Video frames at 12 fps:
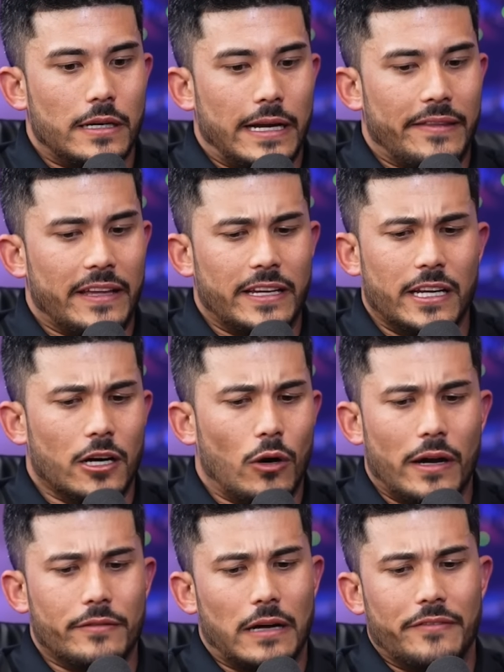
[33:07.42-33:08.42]
And then, you know,
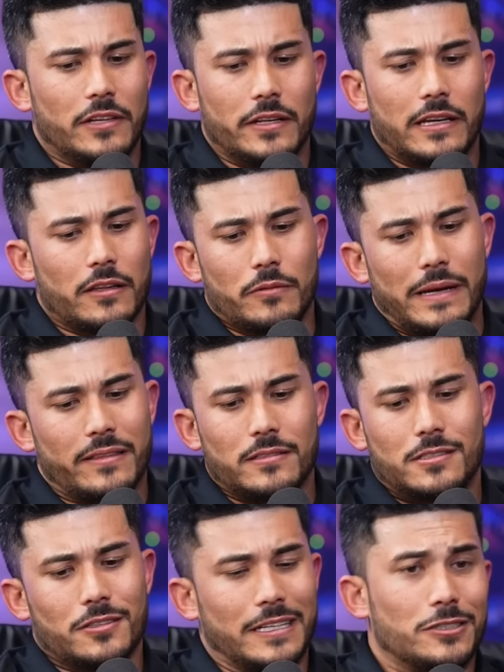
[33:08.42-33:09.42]
I've done the other
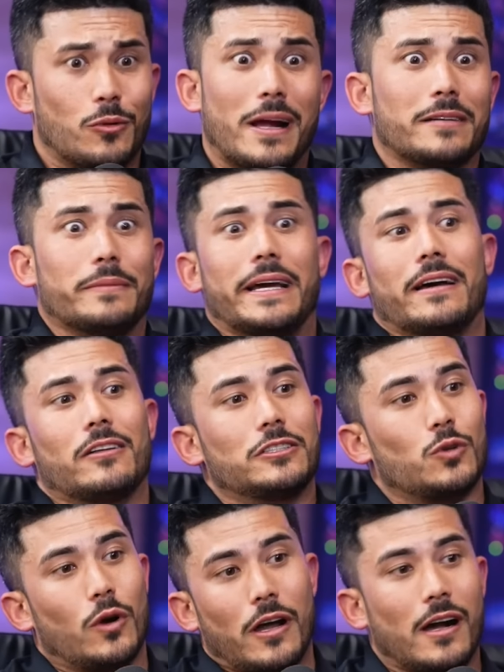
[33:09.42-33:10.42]
methods too, like direct mail and
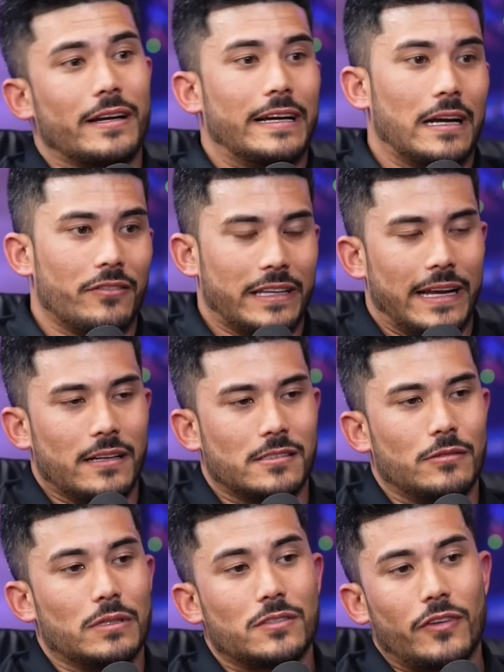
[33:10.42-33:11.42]
door knocking and everything else.
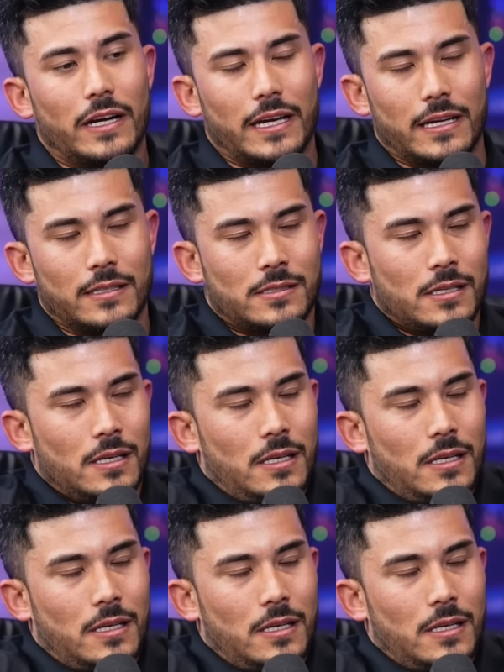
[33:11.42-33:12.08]
And what's funny is